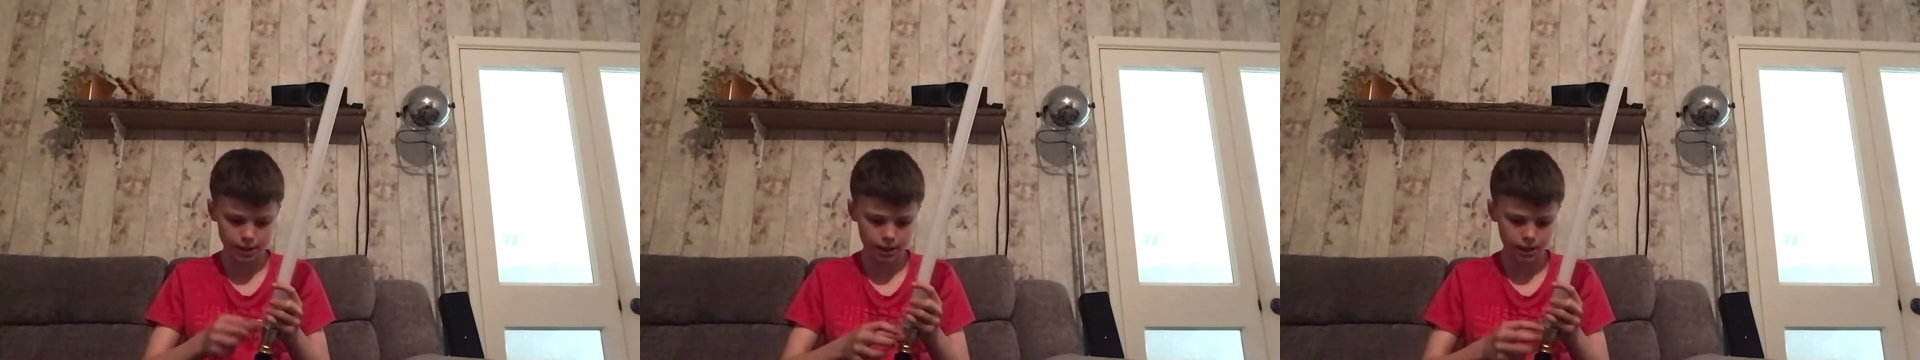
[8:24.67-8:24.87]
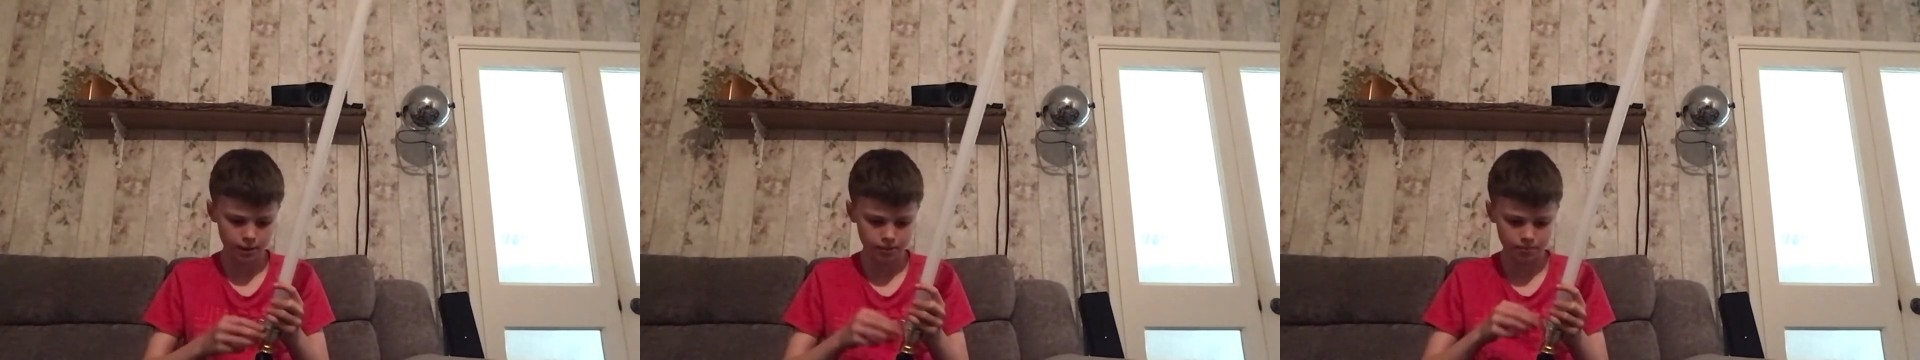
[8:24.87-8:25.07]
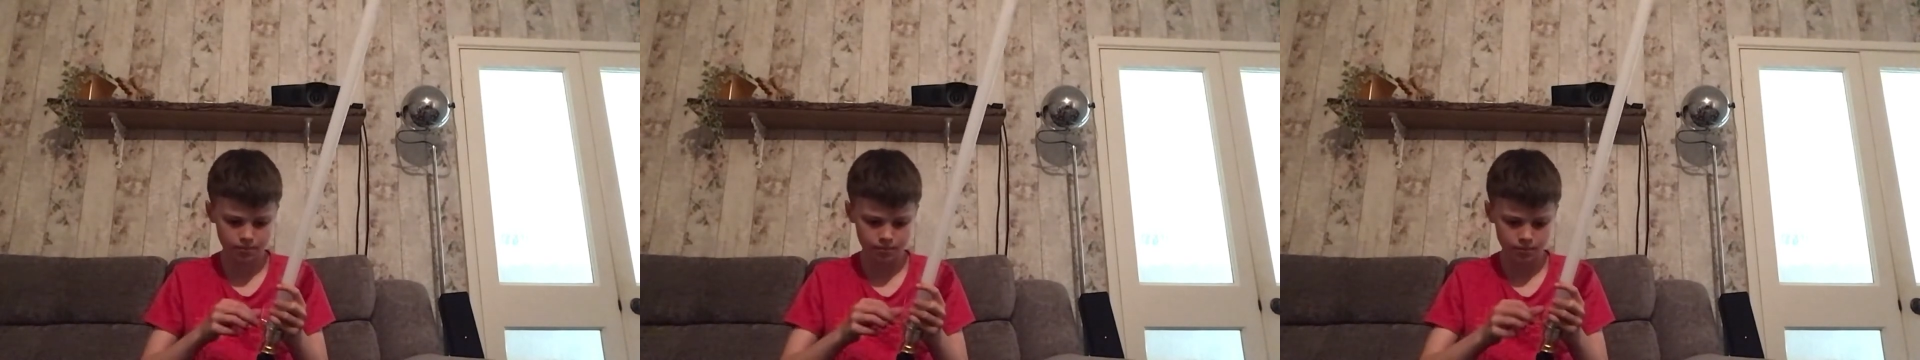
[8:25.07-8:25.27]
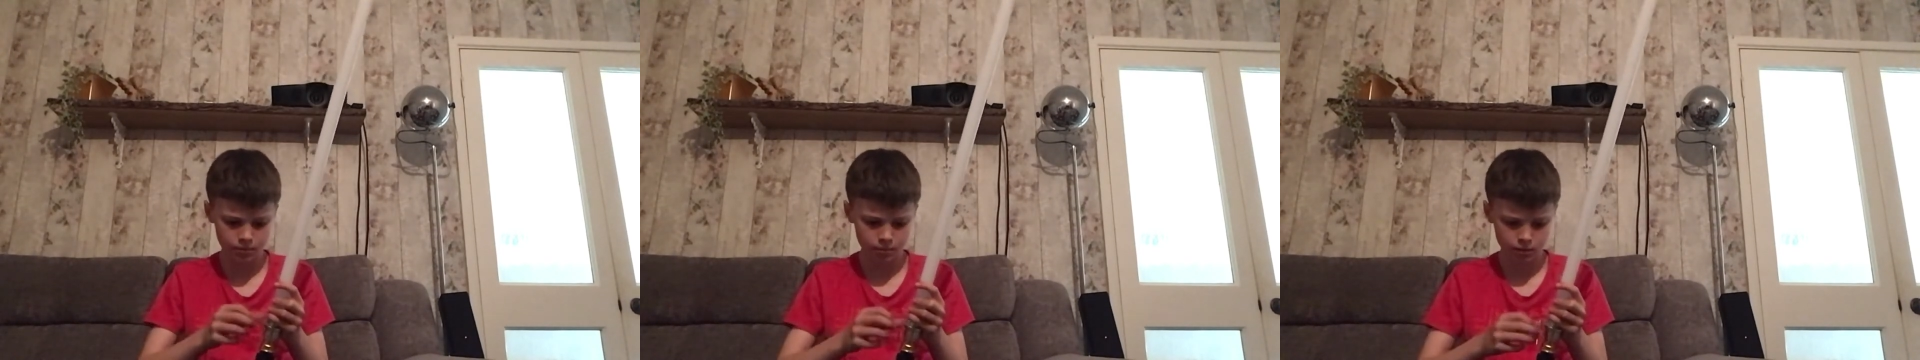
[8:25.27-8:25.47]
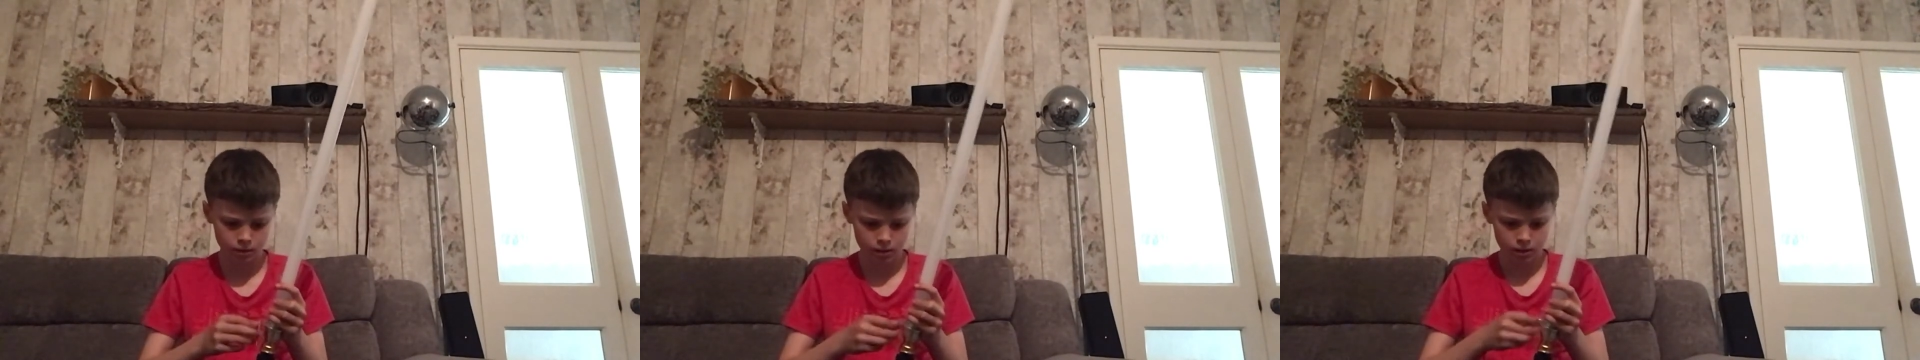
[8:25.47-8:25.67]
in
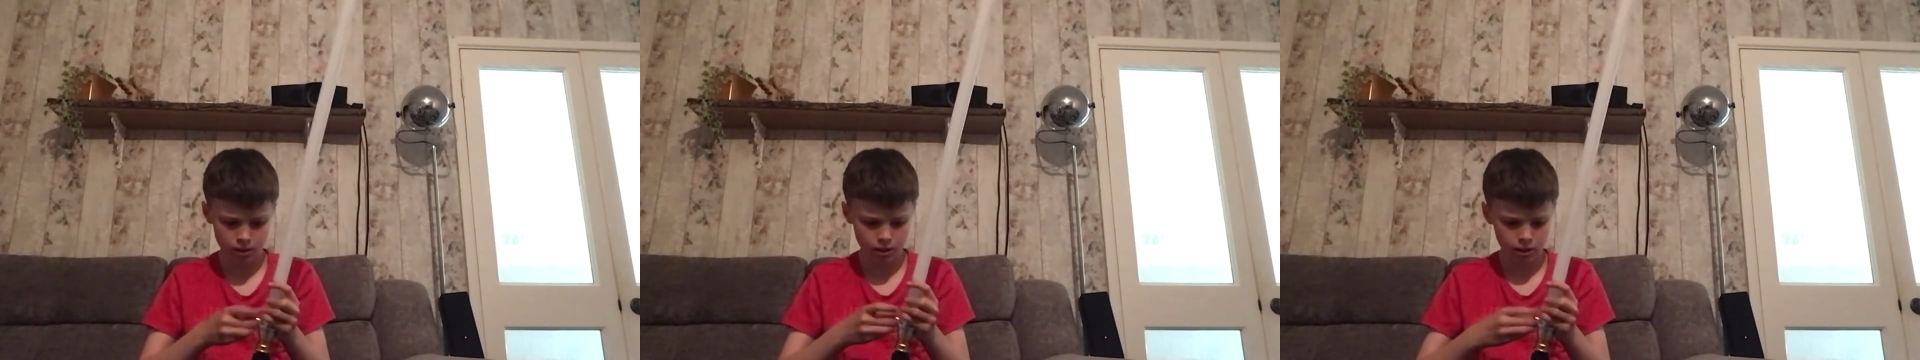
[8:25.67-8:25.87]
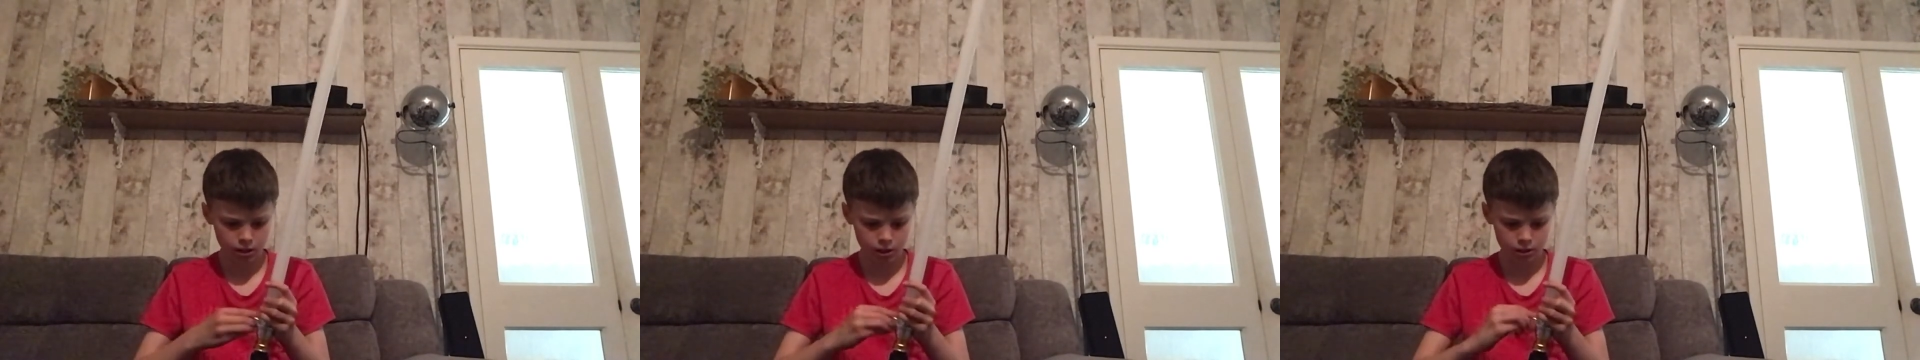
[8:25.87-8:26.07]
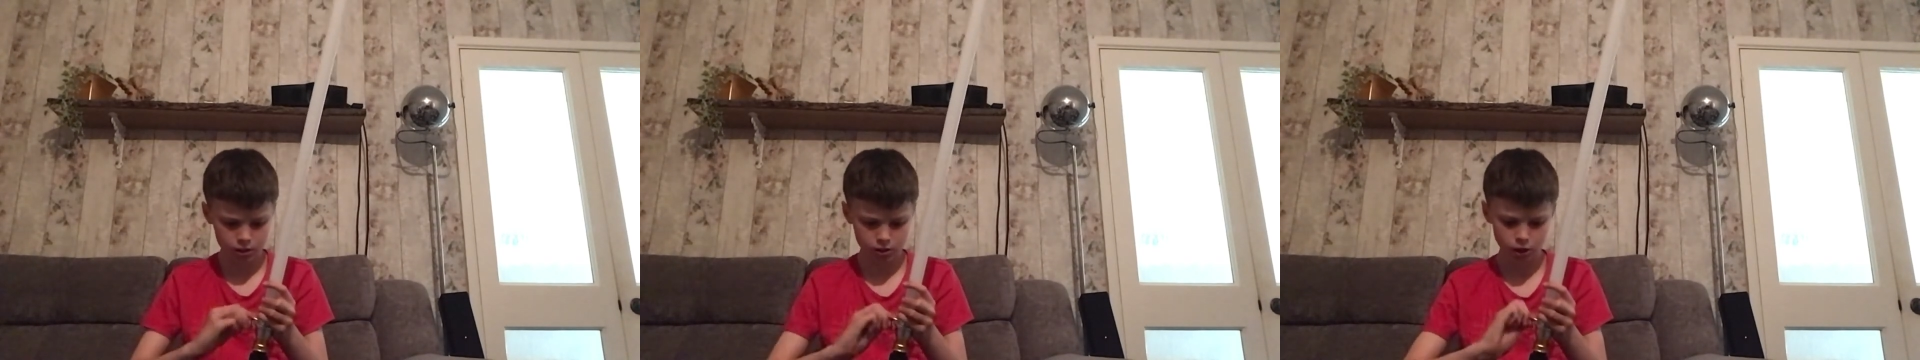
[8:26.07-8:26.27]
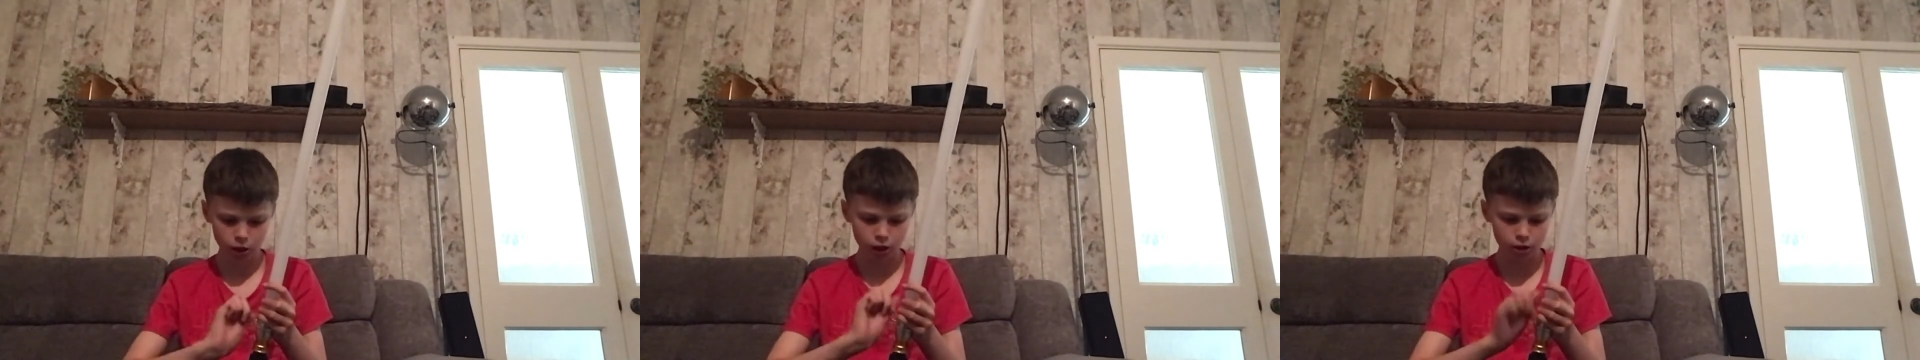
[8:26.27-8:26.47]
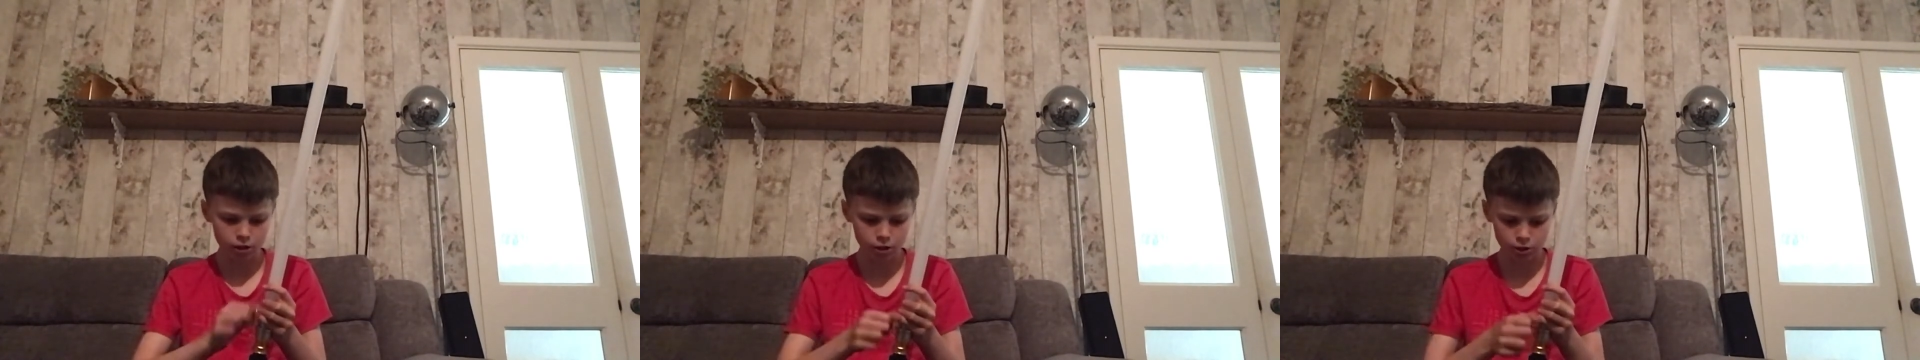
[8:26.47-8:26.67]
as
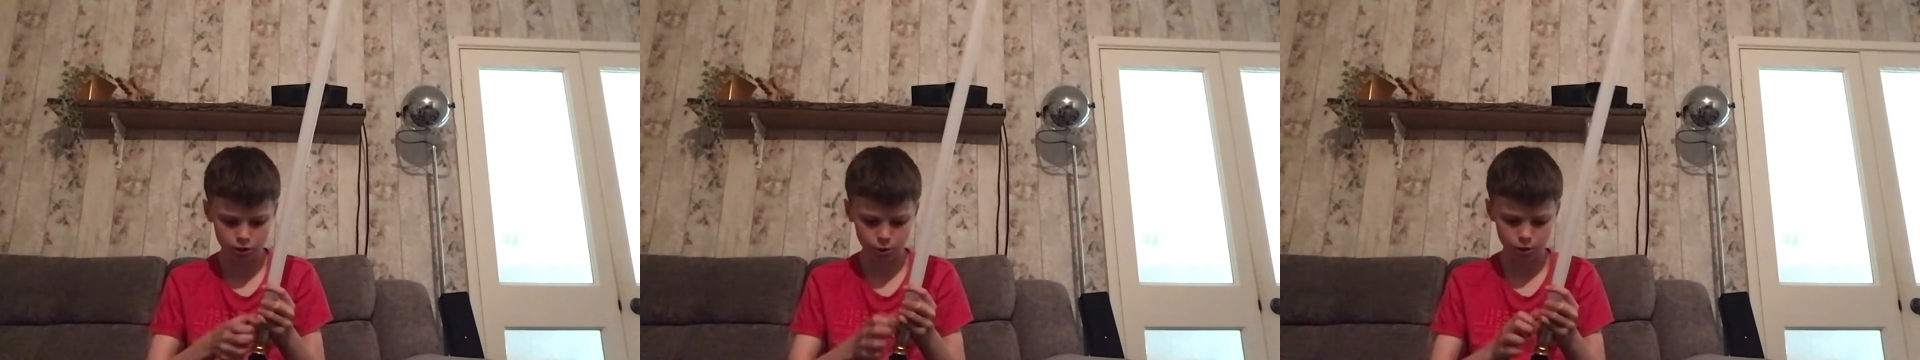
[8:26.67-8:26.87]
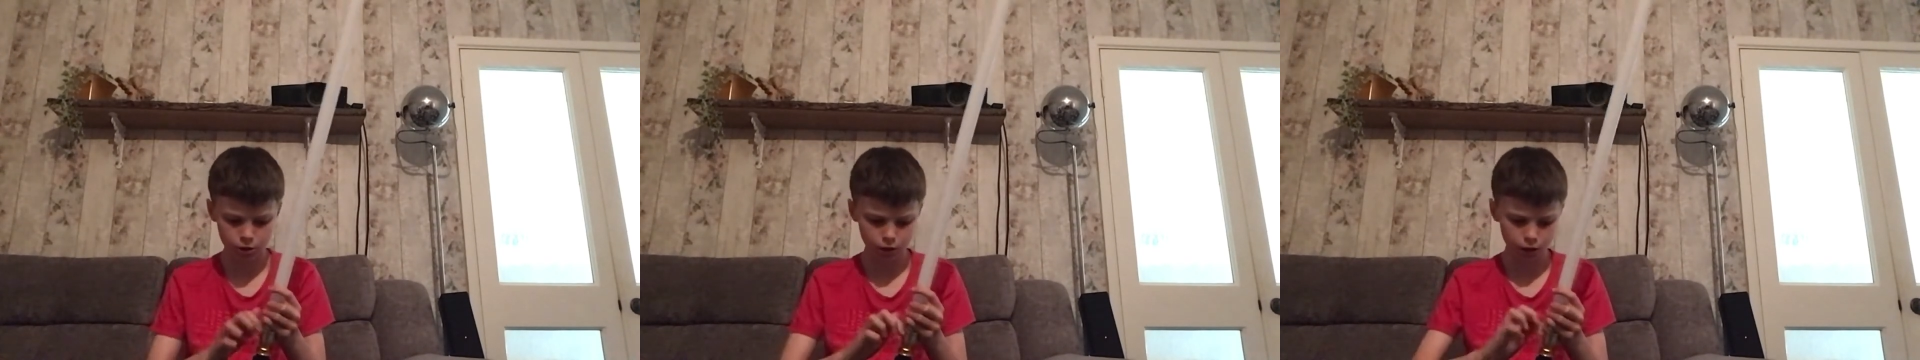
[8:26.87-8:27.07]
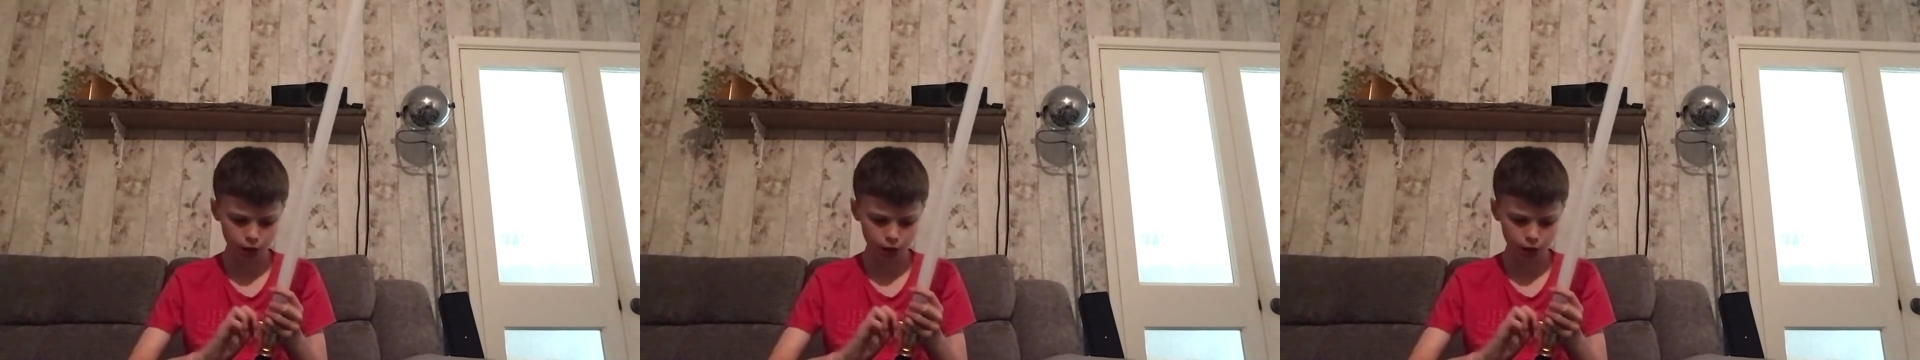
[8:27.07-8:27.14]
tight as you can